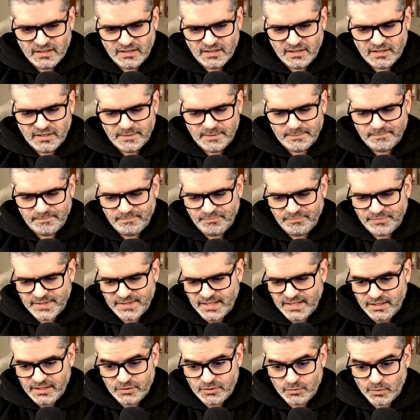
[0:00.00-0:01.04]
Um,
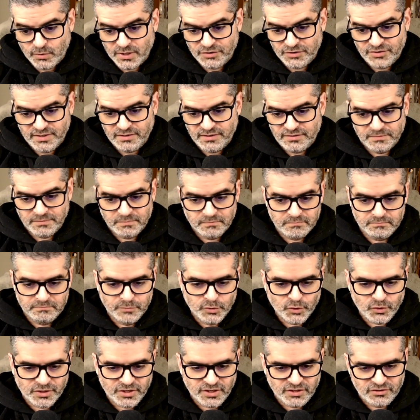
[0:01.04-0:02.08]
and it wasn't
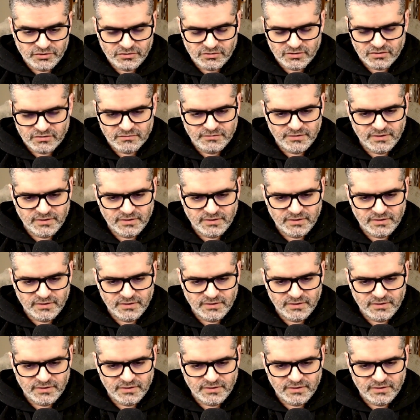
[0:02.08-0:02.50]
bookish